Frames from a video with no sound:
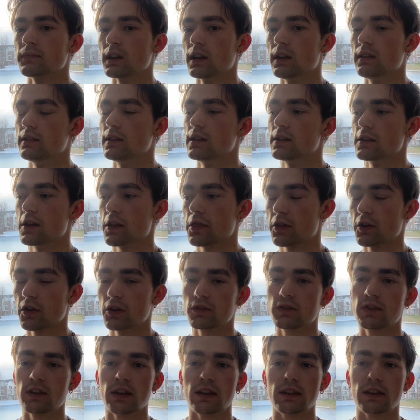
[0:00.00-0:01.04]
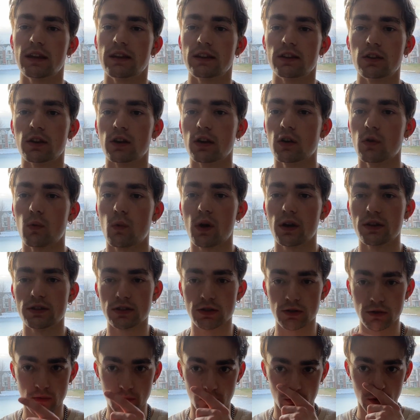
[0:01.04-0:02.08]
And then the third thing that you're going to want
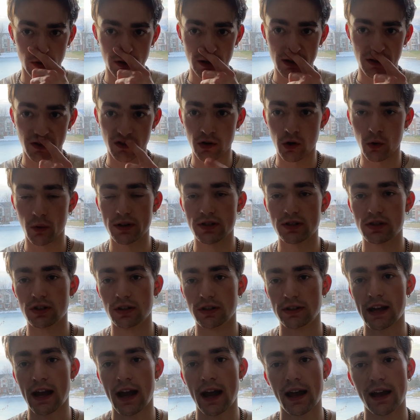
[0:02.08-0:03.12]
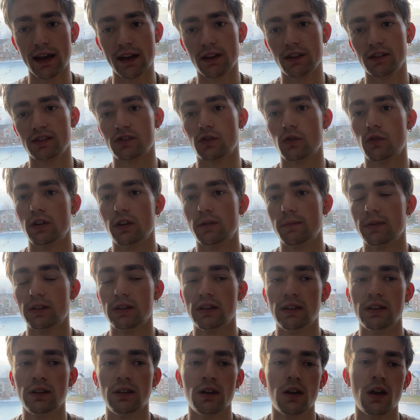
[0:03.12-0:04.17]
to really throw into your diet is going to
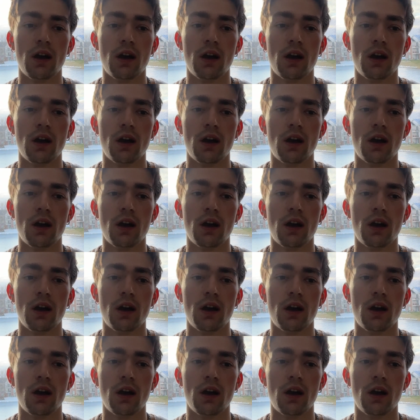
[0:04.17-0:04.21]
be